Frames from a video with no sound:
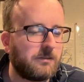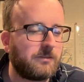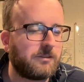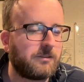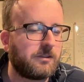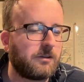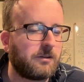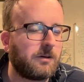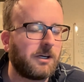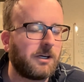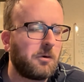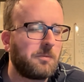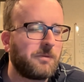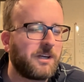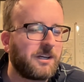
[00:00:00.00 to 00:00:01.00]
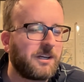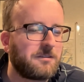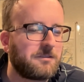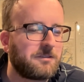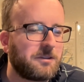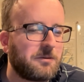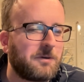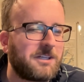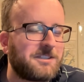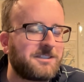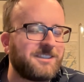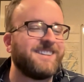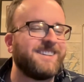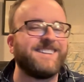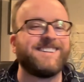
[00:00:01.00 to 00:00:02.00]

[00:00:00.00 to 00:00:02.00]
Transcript: So I hope that answers the question.